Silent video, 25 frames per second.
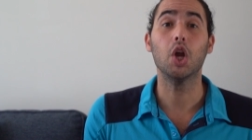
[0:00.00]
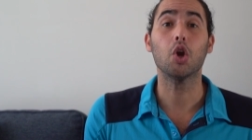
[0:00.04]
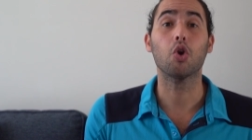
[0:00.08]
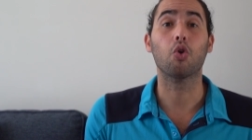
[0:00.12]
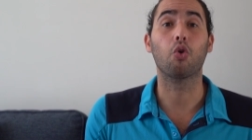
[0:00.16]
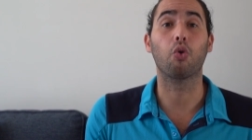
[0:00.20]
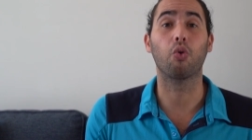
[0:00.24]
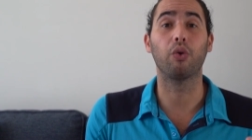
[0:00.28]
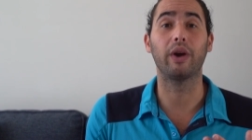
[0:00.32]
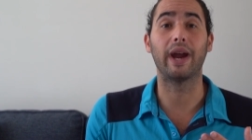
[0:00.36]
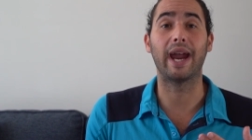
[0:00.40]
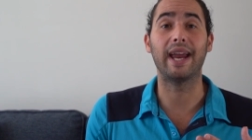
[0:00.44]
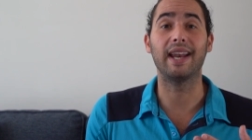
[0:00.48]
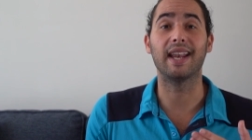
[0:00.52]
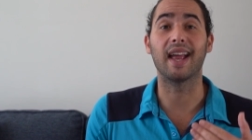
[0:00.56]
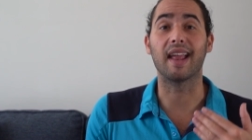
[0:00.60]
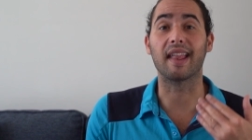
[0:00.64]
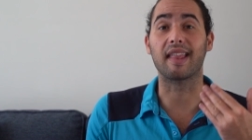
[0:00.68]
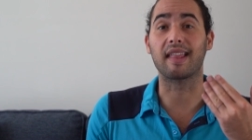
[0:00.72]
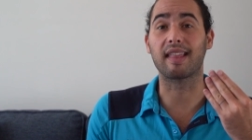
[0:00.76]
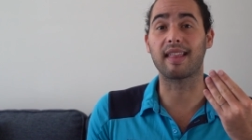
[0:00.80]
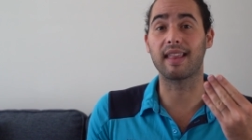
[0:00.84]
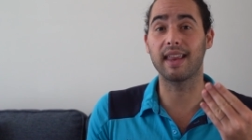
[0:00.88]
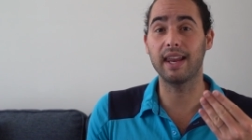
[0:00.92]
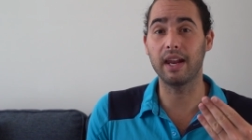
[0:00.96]
create a
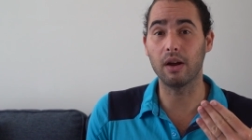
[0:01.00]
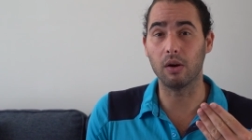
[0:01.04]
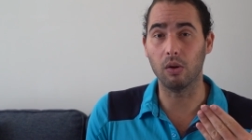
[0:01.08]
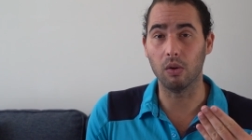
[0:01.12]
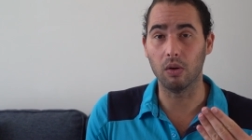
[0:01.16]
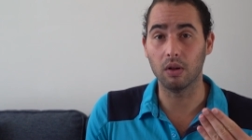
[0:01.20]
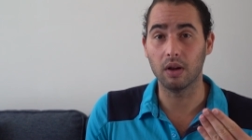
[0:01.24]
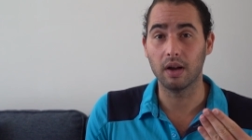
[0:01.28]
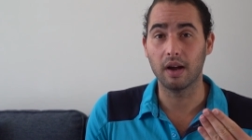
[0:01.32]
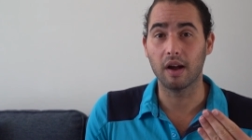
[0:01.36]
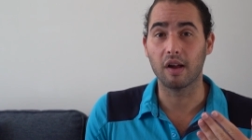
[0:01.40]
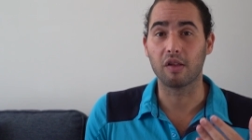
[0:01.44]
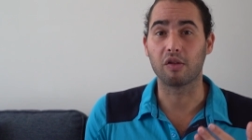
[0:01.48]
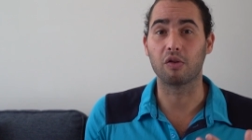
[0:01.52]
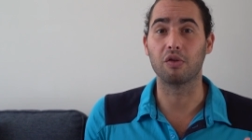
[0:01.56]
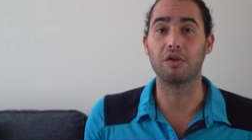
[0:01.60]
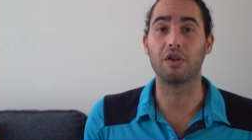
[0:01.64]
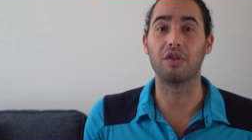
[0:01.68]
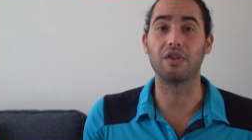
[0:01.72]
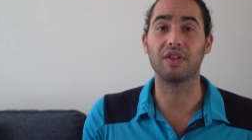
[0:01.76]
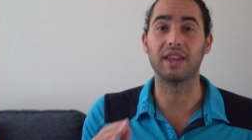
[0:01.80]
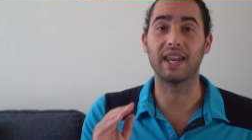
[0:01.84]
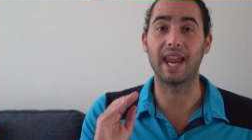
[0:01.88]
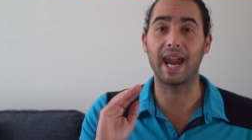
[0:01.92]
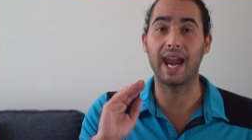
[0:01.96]
seal so
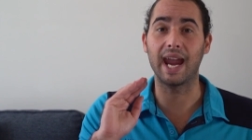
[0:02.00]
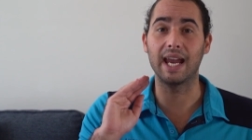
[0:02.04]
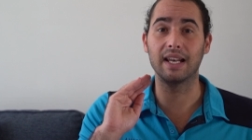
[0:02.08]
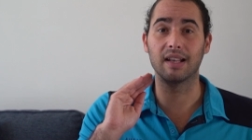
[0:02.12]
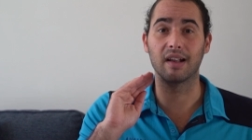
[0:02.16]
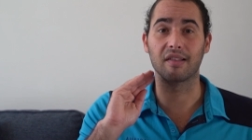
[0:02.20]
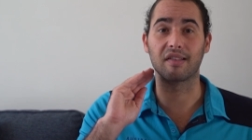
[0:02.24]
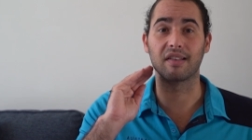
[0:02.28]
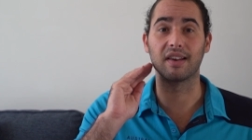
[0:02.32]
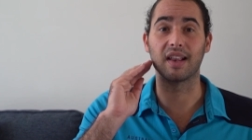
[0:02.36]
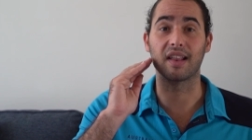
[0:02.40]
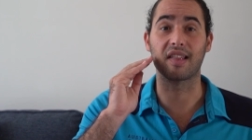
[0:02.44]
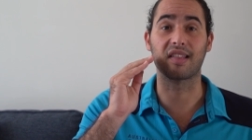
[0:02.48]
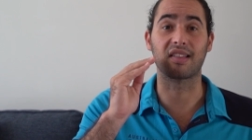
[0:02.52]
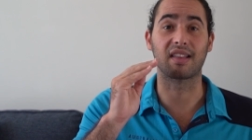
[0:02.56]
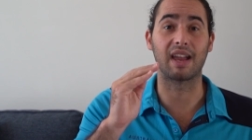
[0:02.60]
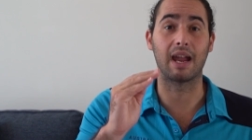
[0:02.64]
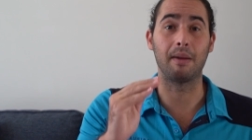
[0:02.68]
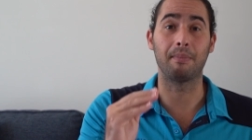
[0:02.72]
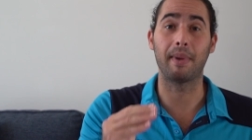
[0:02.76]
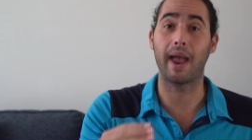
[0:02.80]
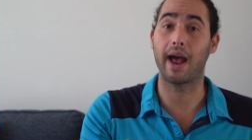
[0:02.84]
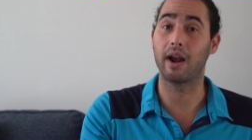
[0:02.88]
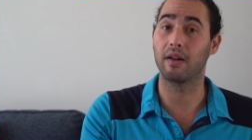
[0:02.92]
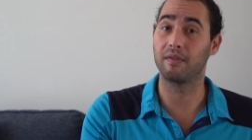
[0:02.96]
that the air doesn't
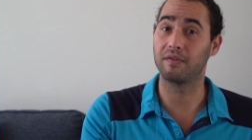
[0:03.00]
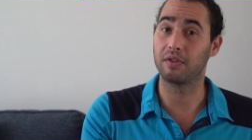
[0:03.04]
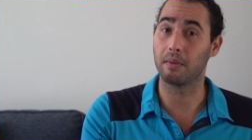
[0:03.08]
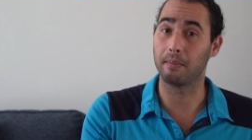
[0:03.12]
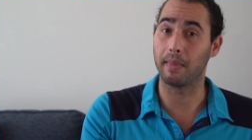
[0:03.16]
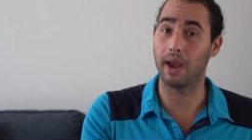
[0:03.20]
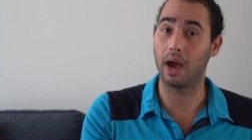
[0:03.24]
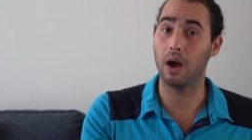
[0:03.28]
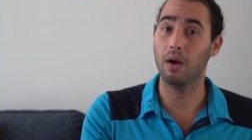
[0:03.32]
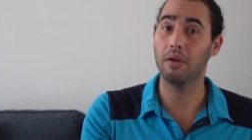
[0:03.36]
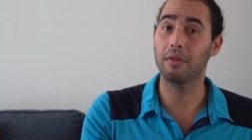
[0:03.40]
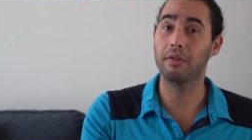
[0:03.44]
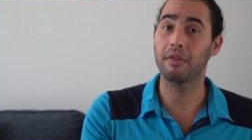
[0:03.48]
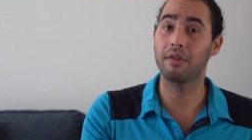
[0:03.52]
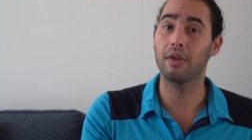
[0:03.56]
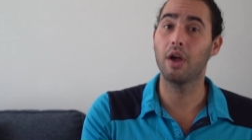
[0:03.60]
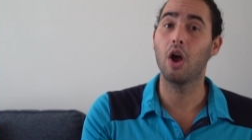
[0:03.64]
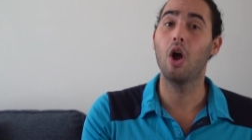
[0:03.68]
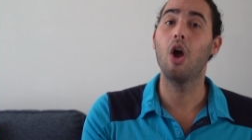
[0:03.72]
escape out of the mouth,